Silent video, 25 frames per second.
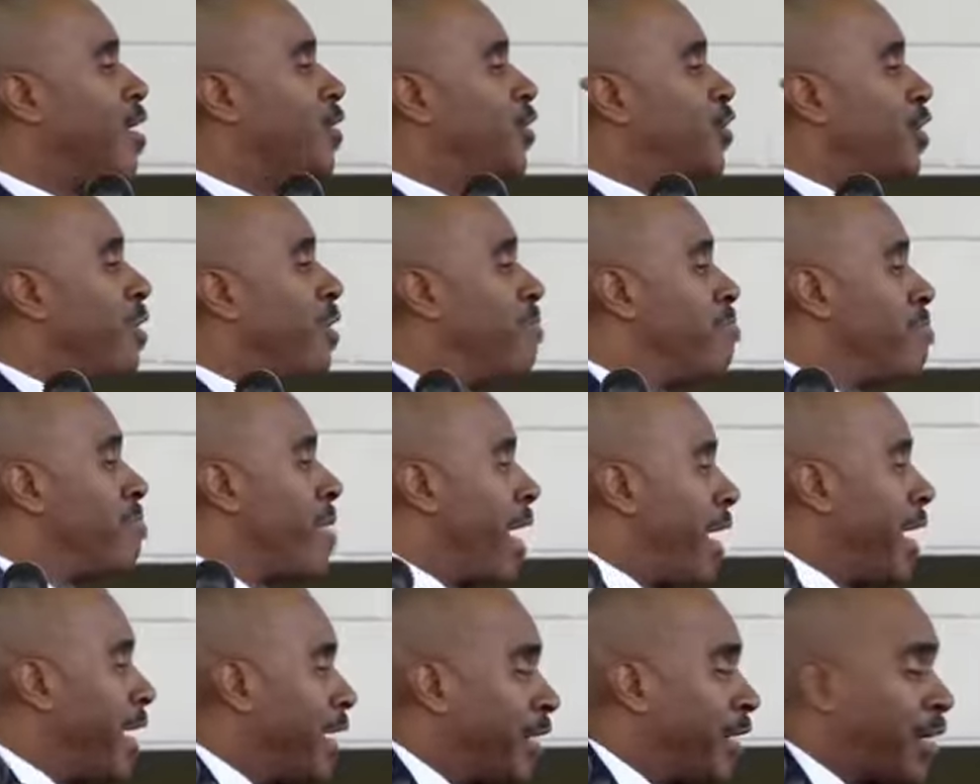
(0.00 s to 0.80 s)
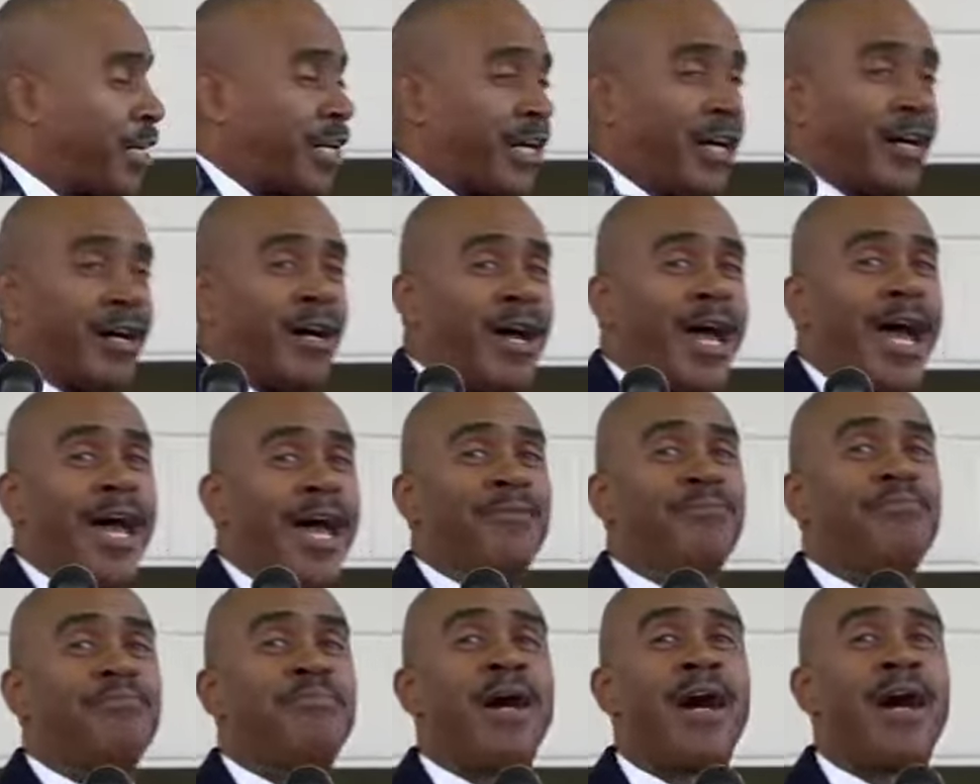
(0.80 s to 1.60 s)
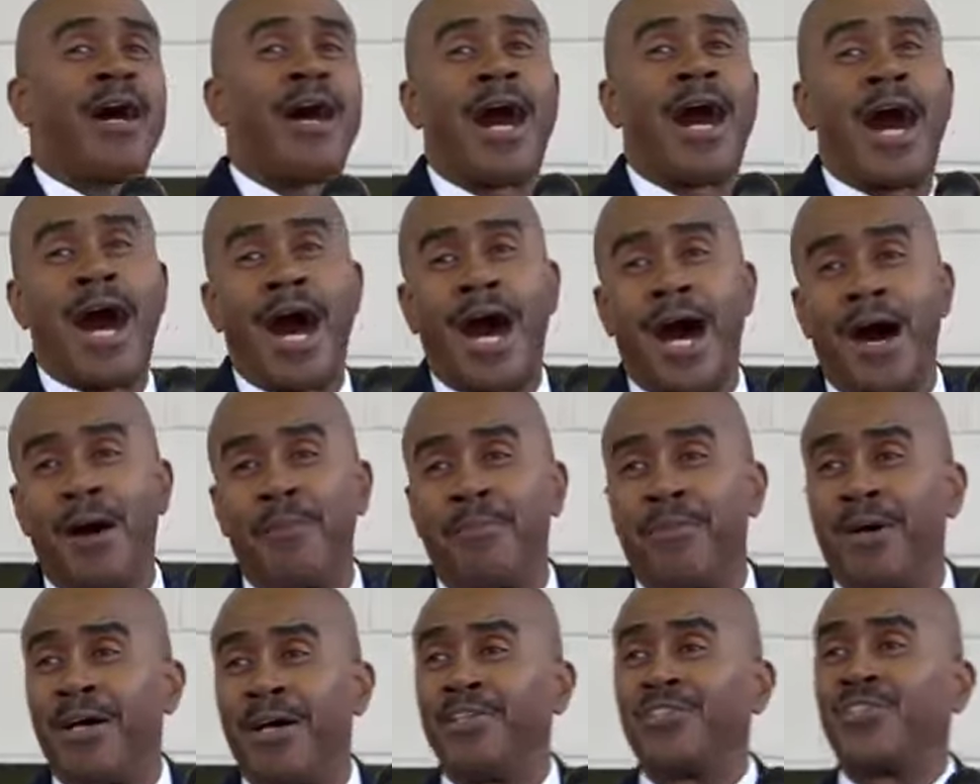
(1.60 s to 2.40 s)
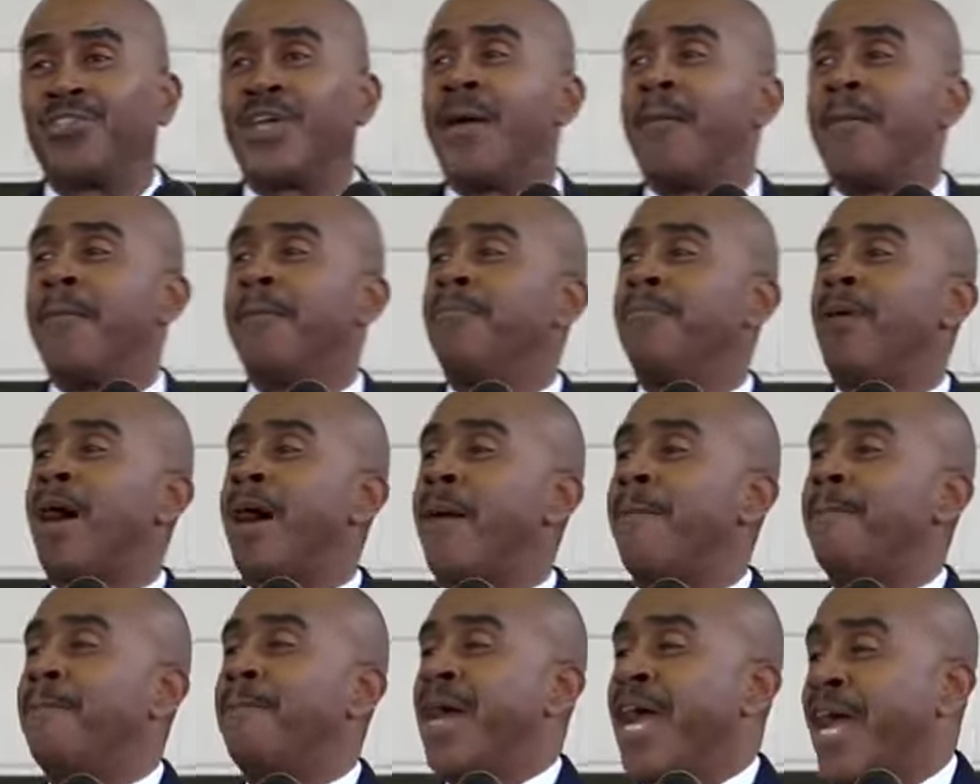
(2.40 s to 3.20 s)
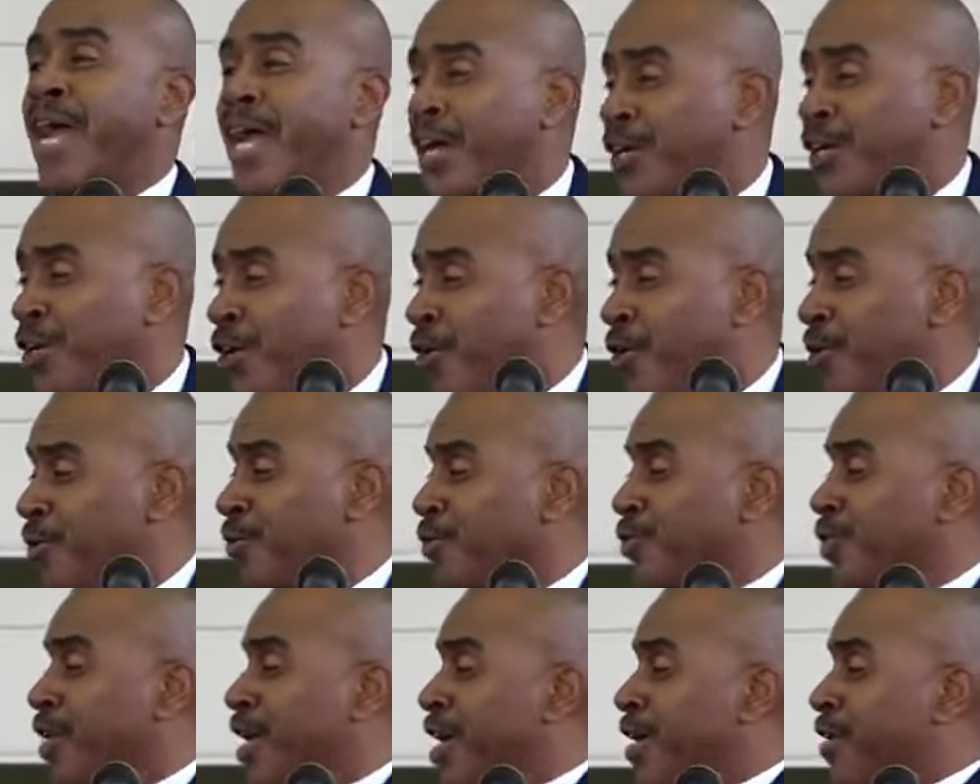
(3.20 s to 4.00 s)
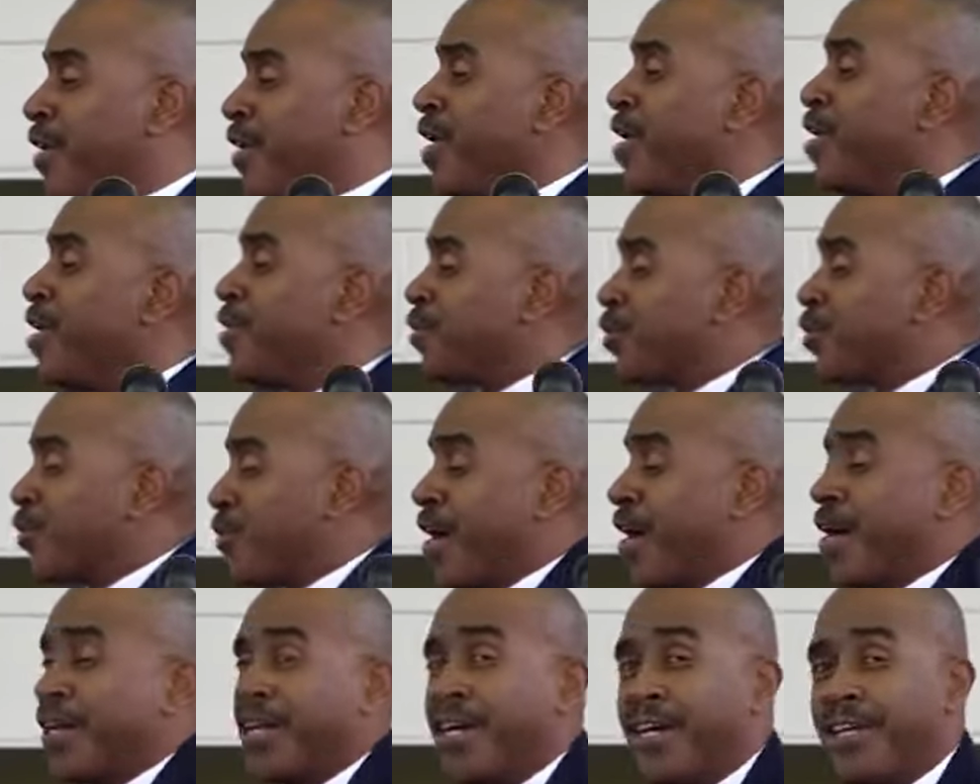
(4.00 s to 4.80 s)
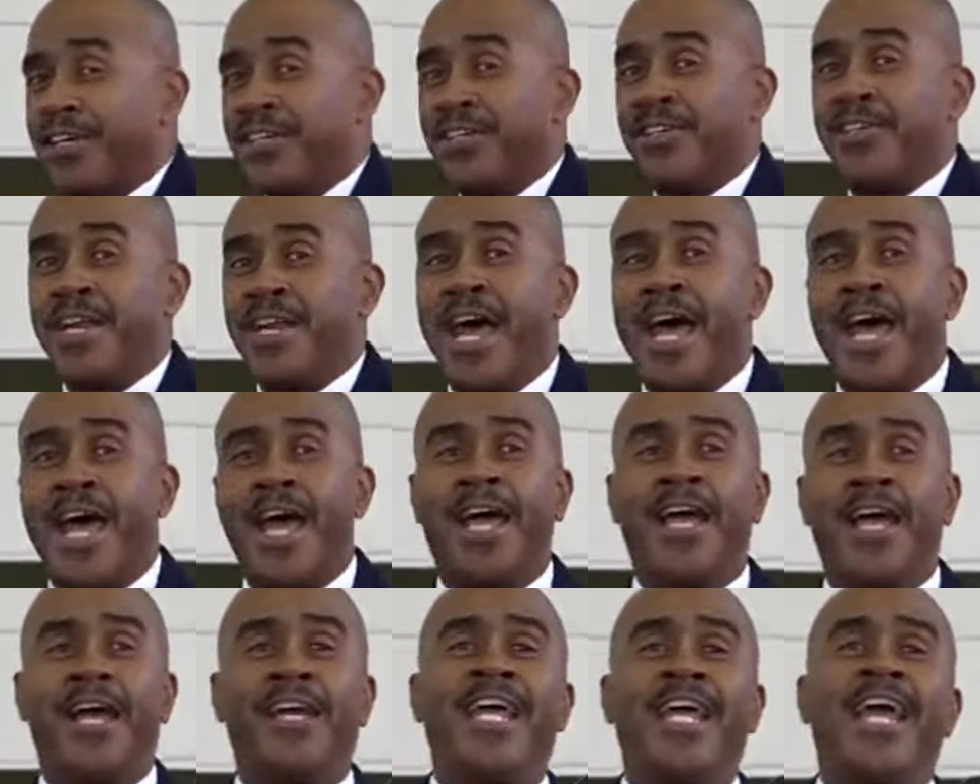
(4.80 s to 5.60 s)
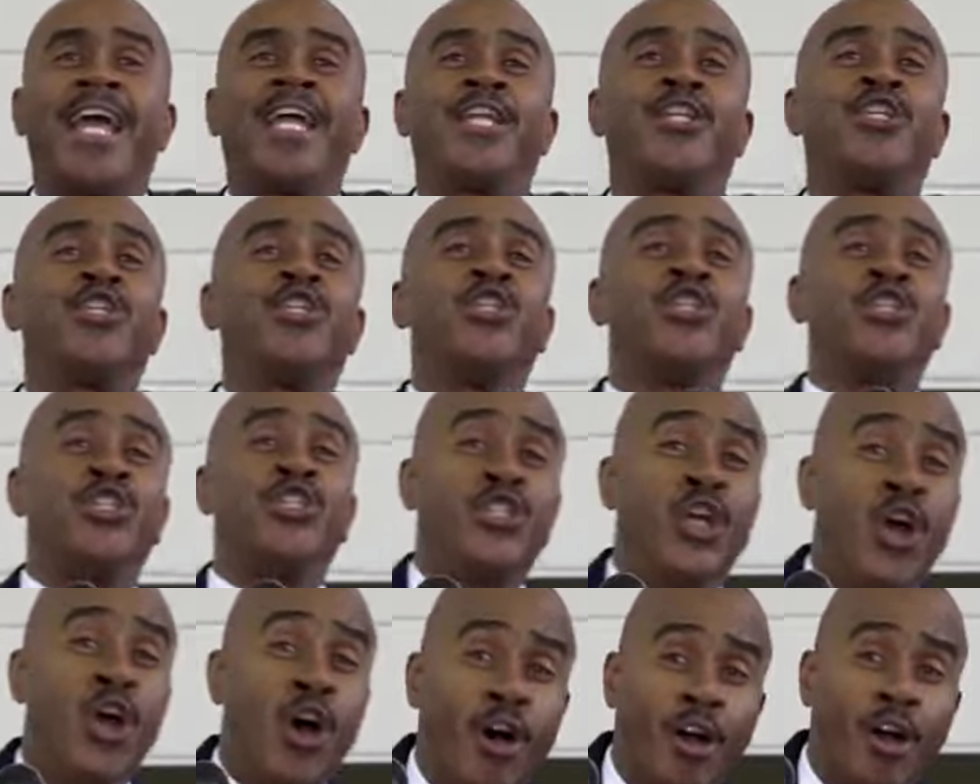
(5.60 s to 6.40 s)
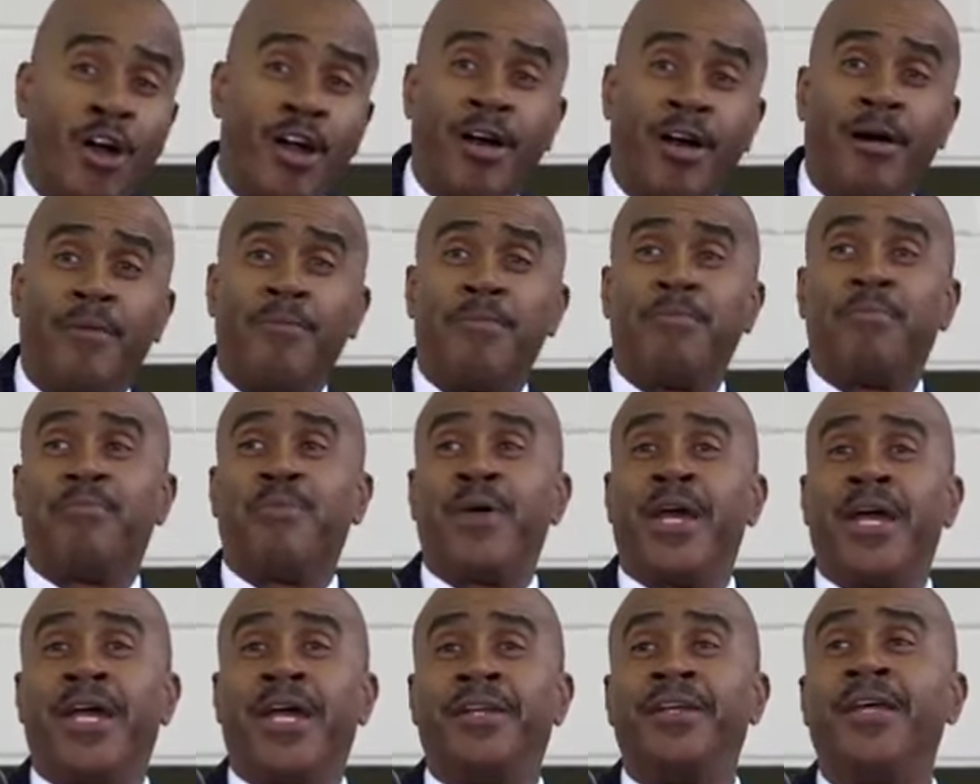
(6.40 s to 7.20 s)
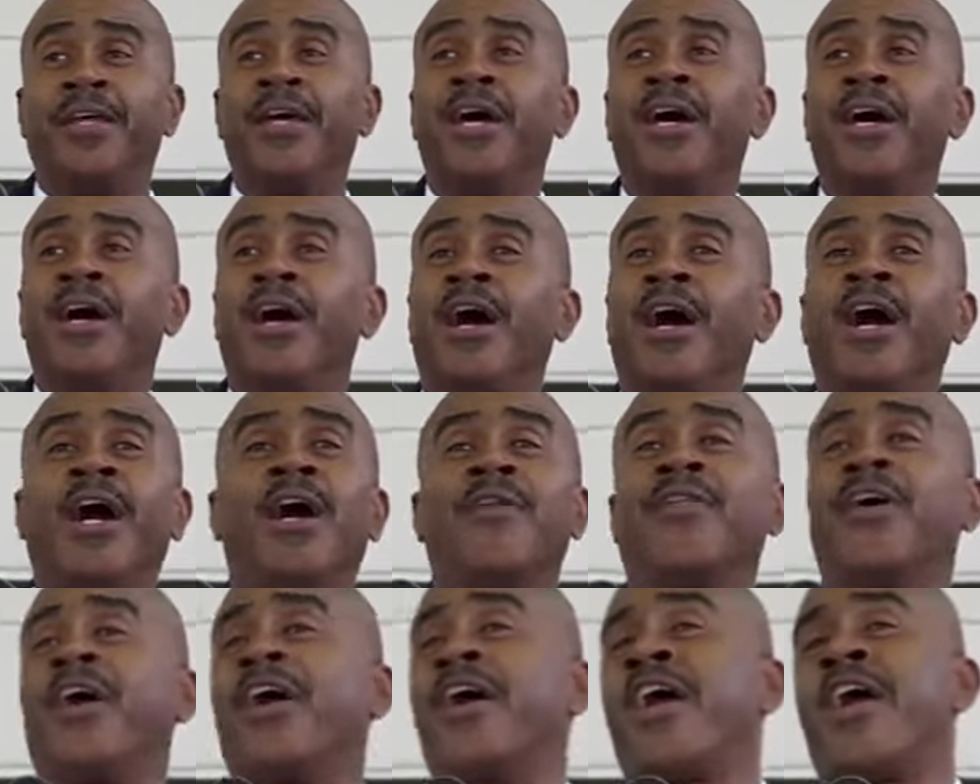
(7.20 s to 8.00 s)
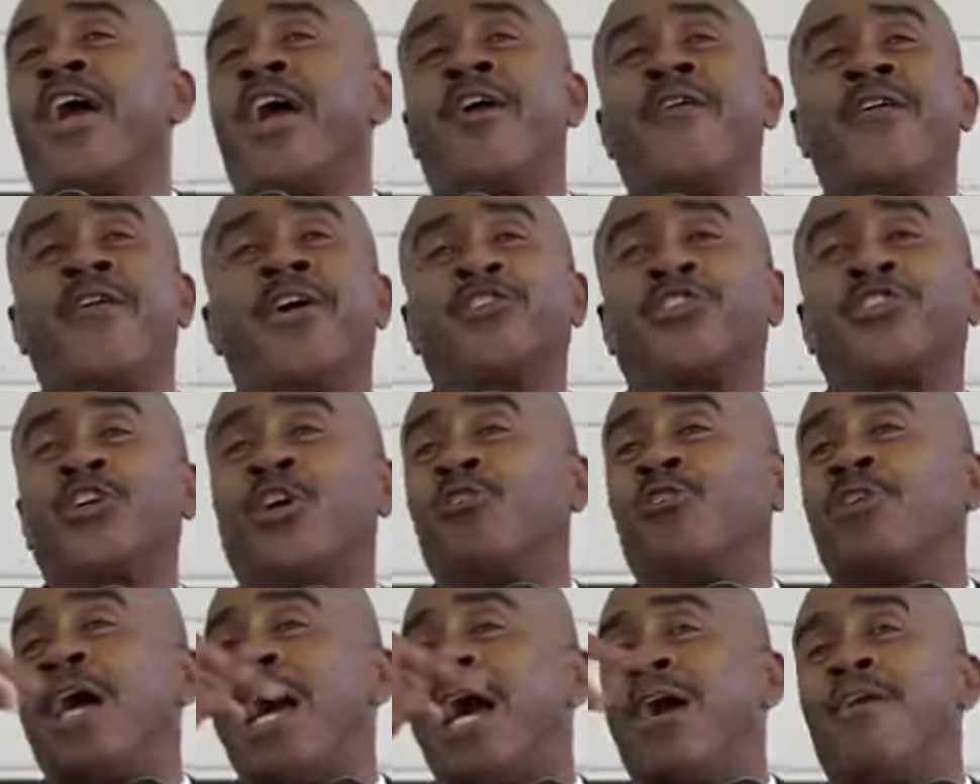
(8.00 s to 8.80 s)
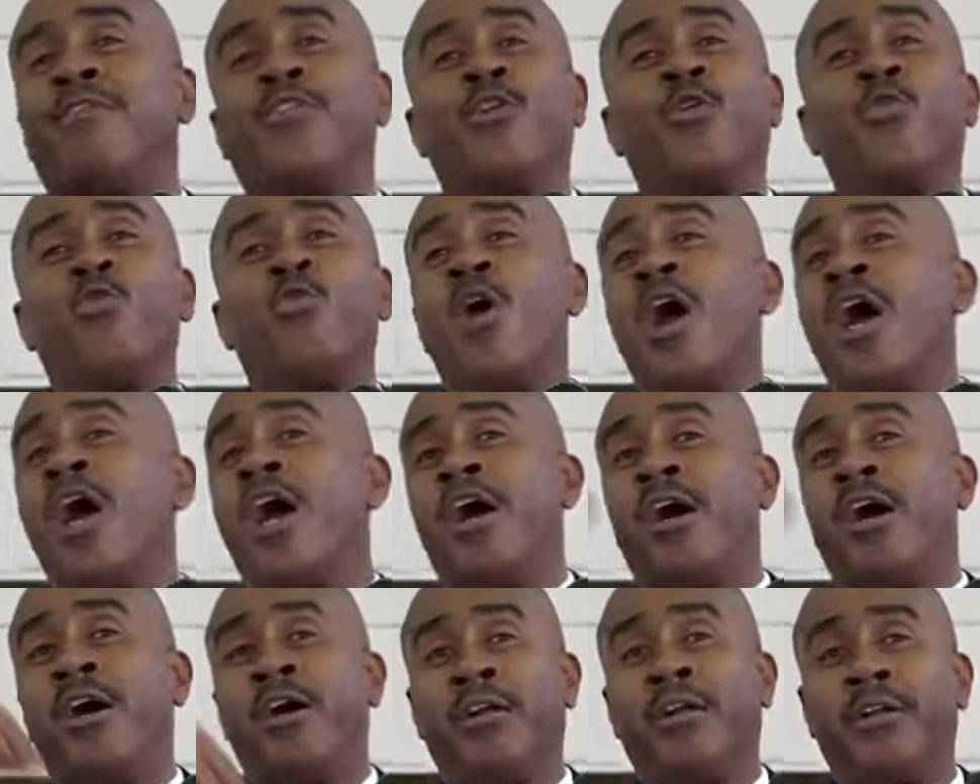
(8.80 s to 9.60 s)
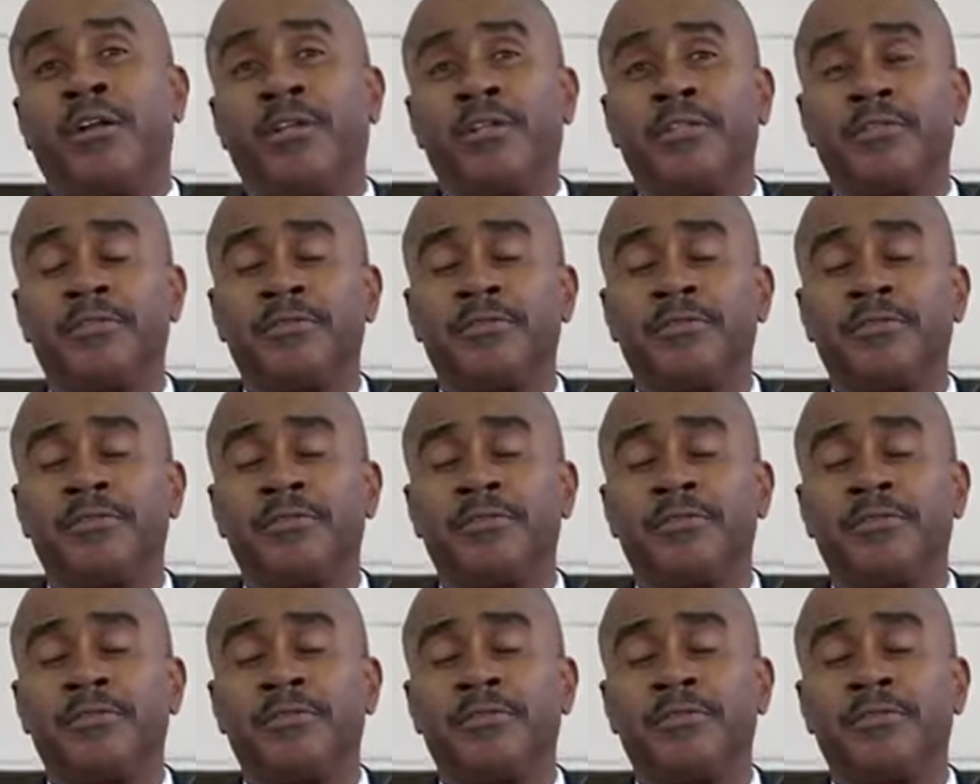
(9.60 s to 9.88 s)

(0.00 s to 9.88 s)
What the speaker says: Jamaica and Bahamas and Barbados and Trinidad and Europe and other areas around the world.